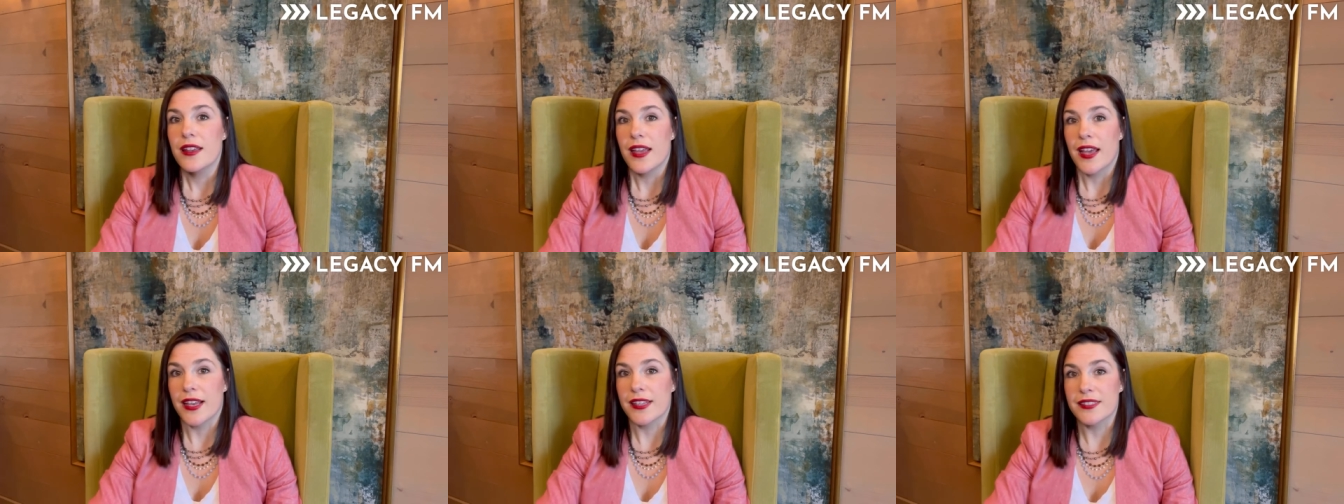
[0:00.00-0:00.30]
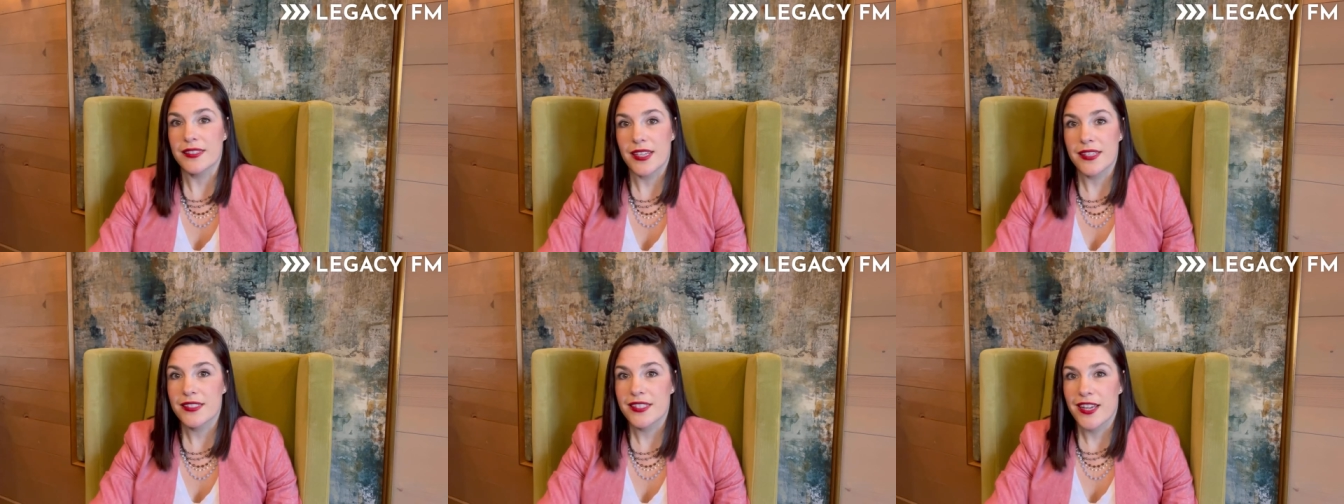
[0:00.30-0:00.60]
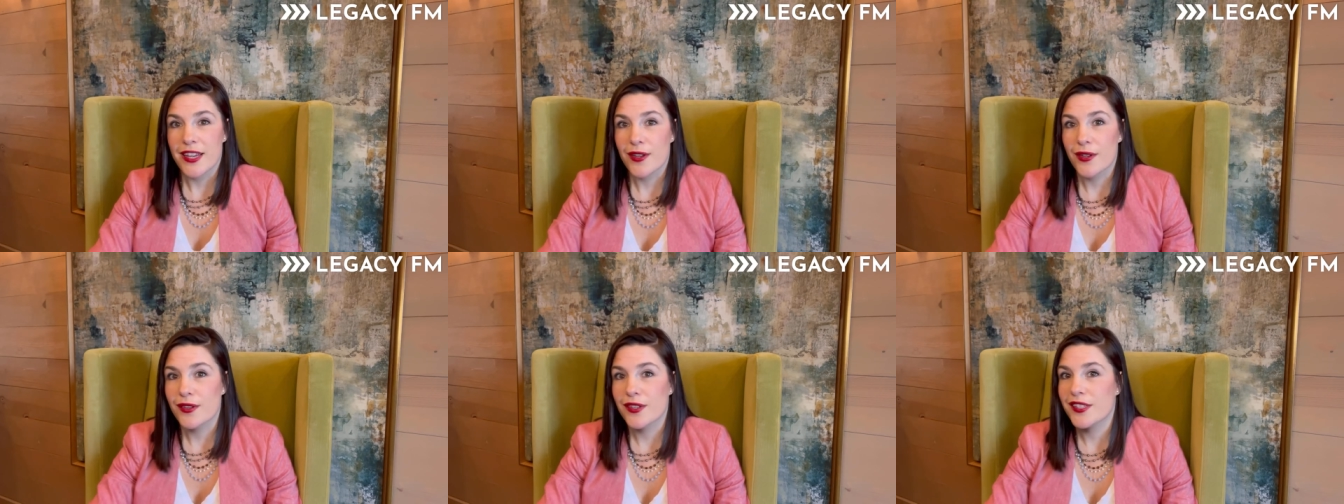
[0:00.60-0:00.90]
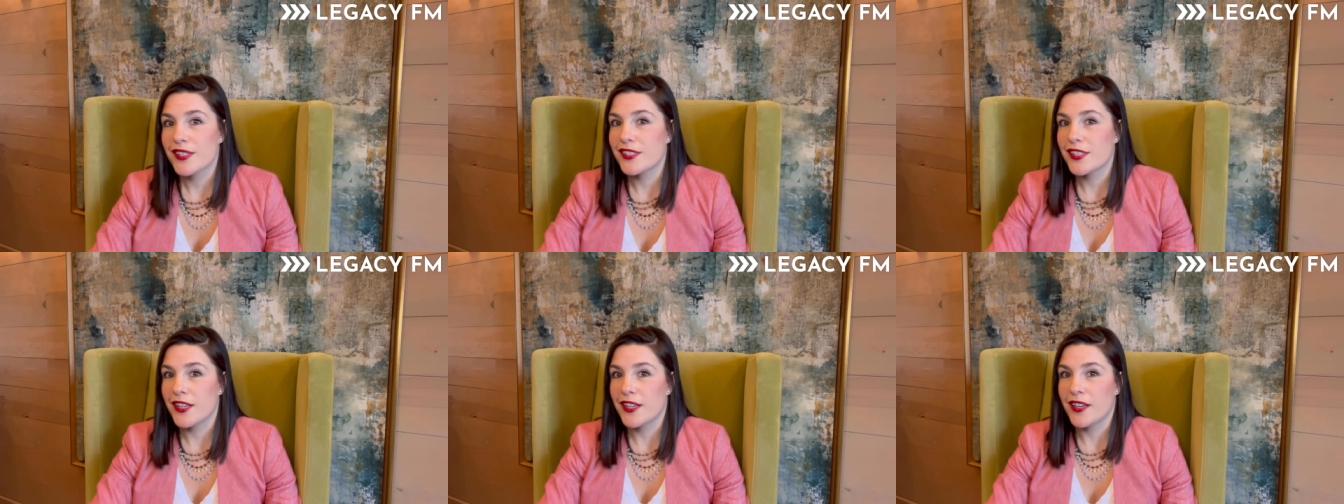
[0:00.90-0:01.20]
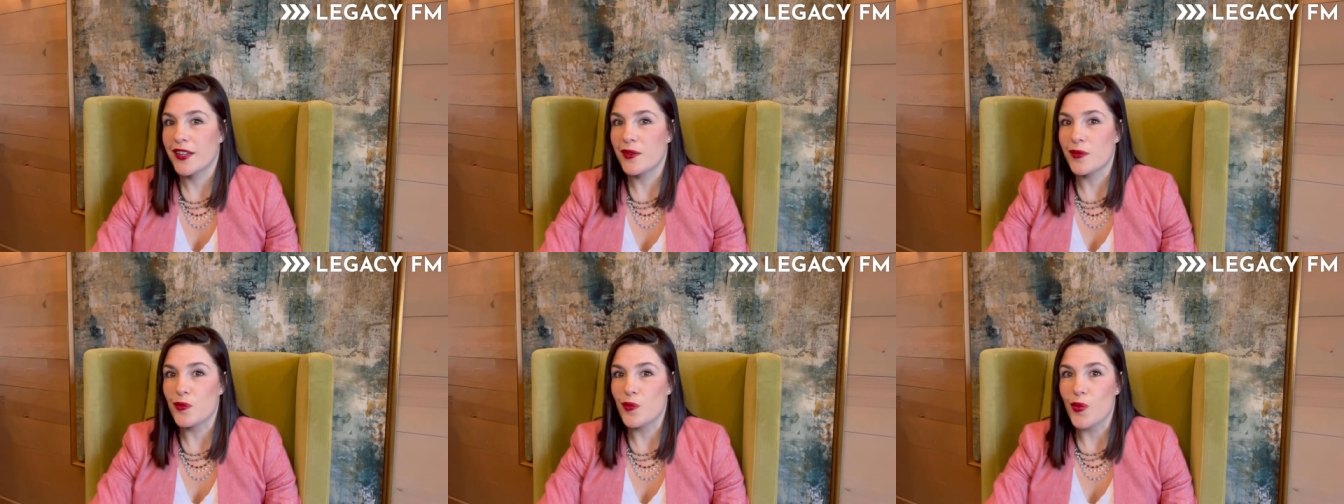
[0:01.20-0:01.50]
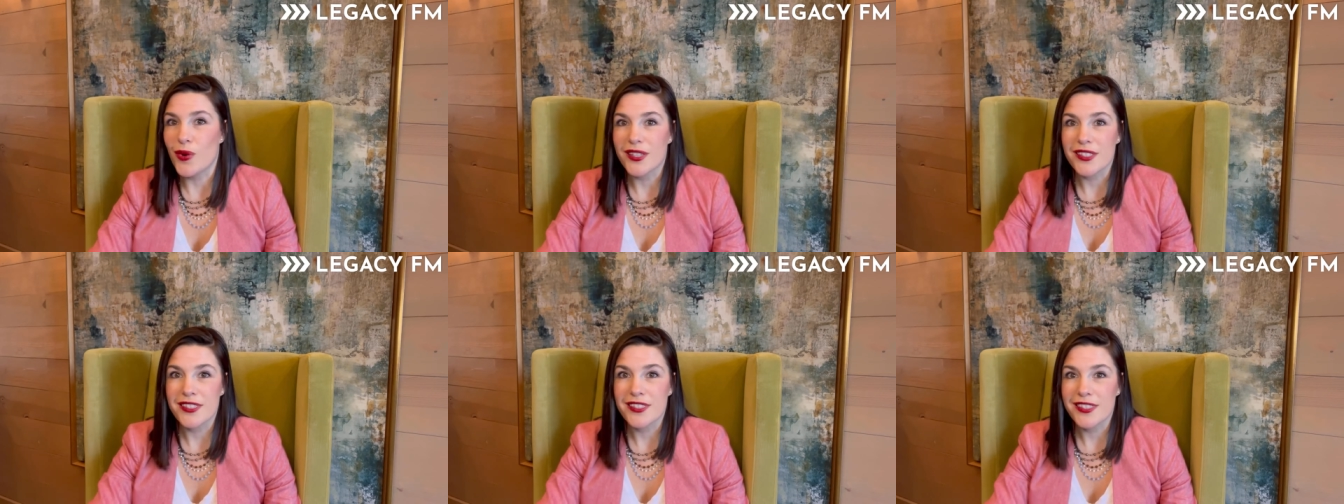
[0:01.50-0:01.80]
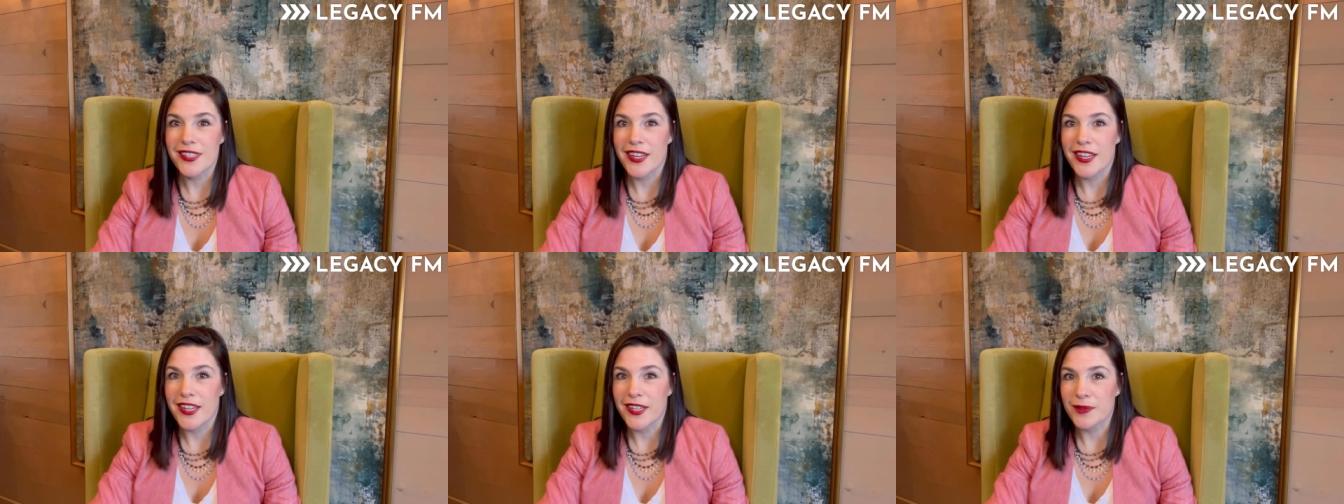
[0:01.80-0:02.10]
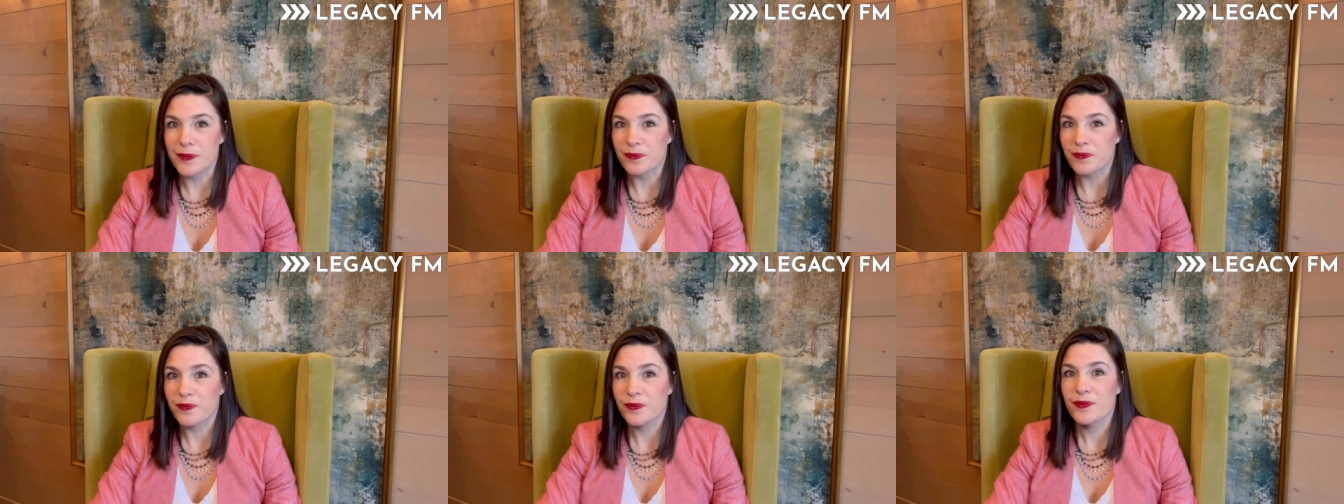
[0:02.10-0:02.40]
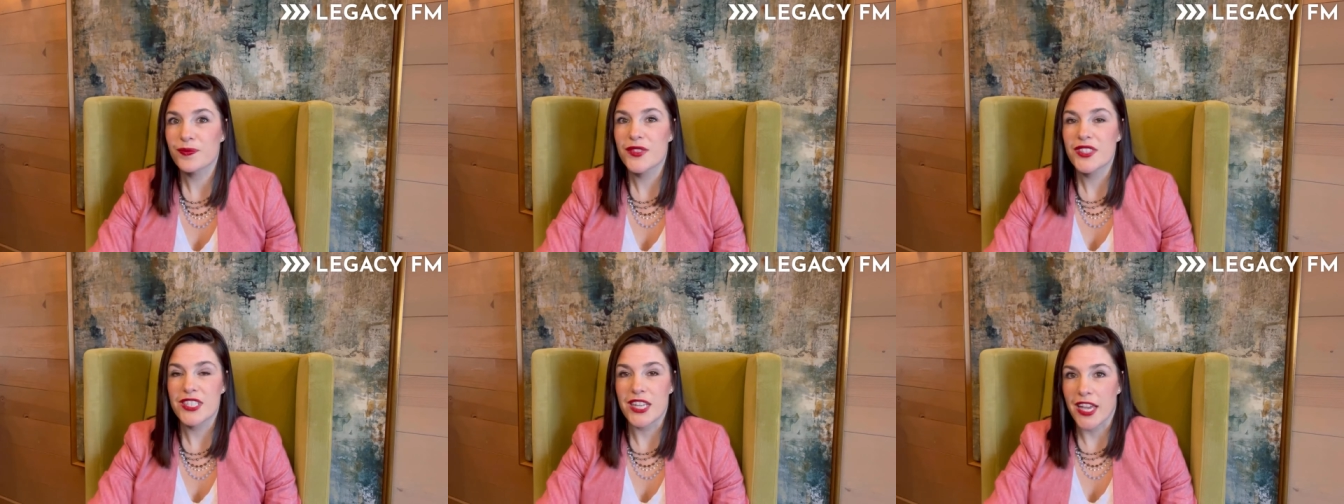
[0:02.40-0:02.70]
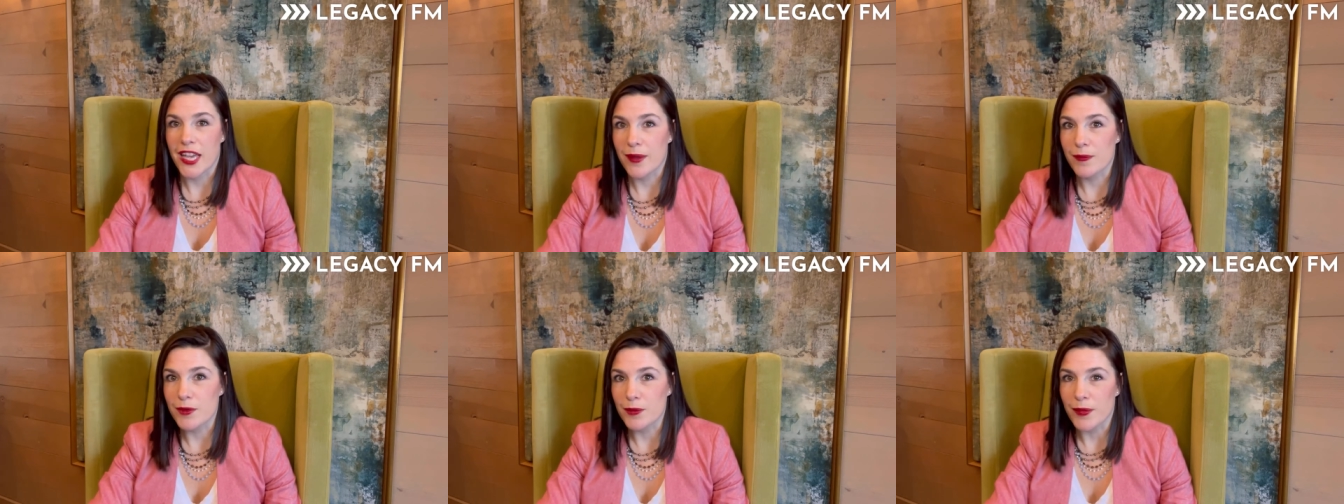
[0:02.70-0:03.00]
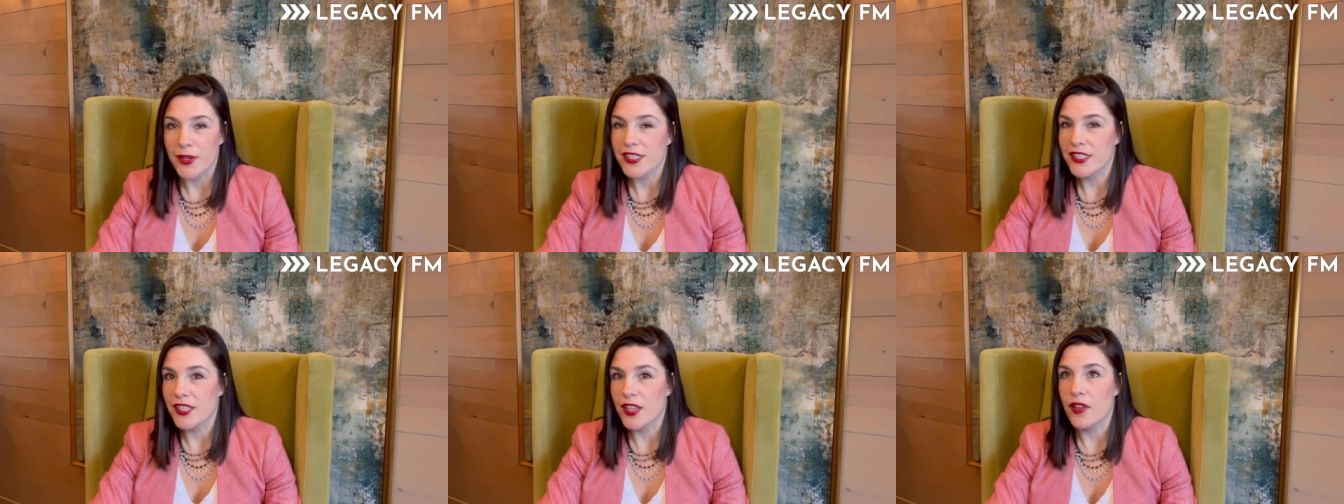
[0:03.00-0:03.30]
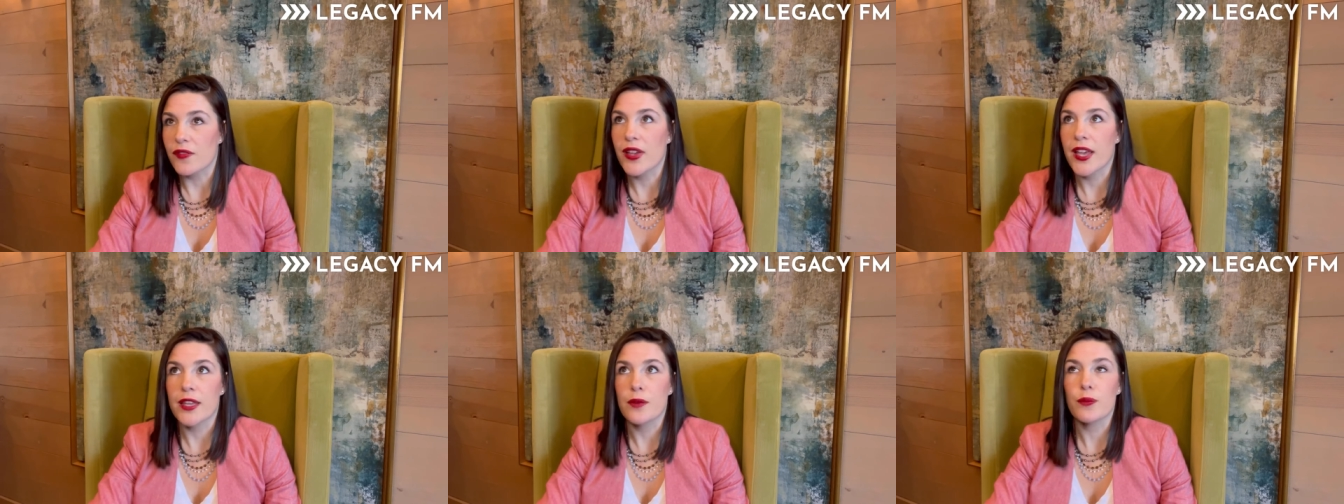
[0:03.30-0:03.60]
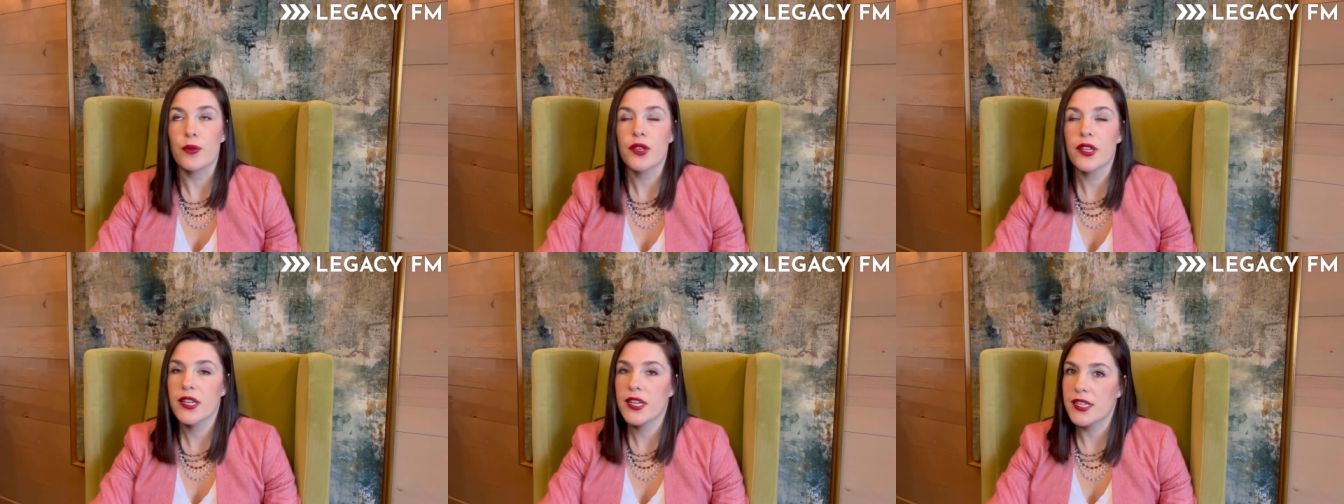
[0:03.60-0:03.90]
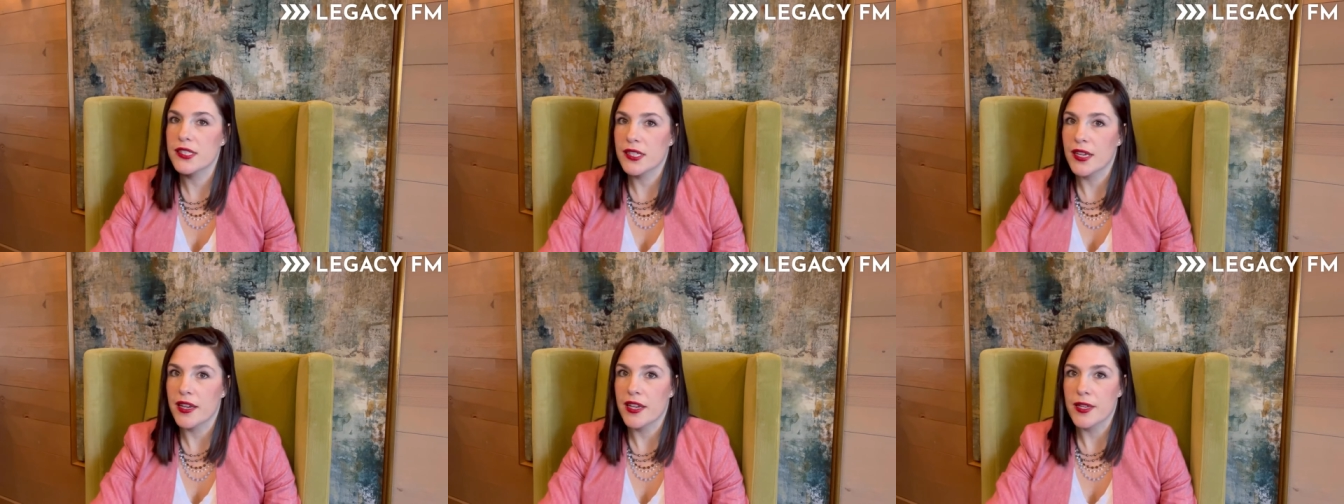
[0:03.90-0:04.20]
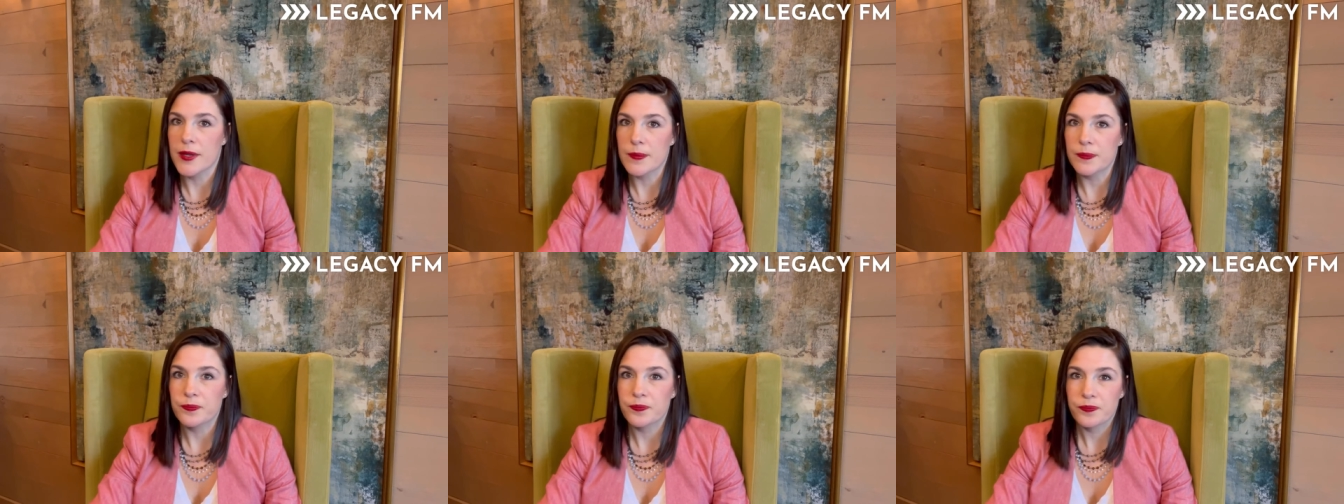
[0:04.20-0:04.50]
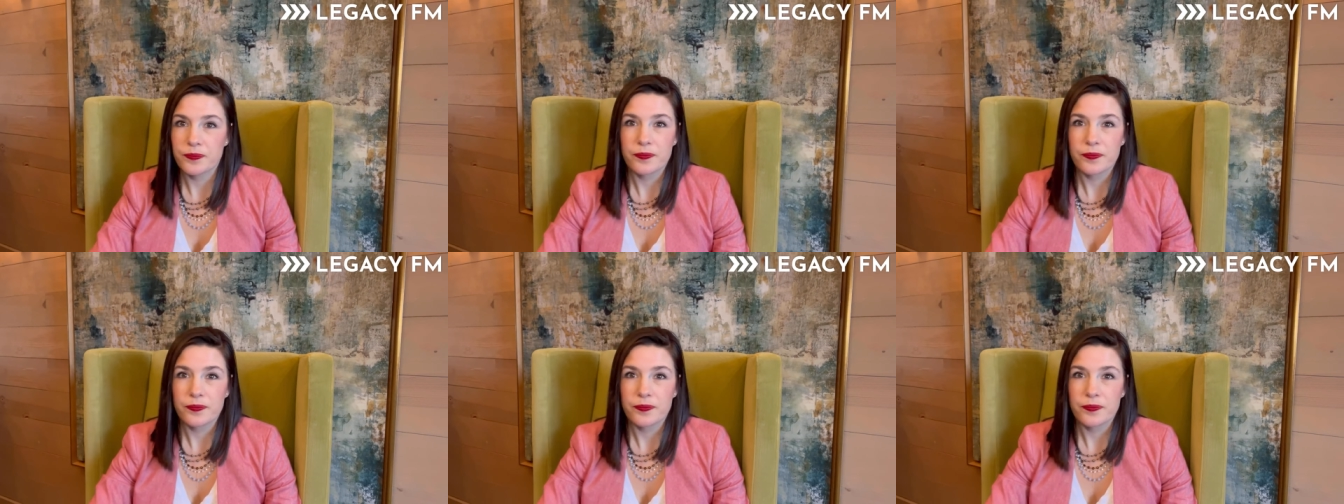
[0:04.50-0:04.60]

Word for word: I sat down, did it in one sitting, timed myself. I had plenty of time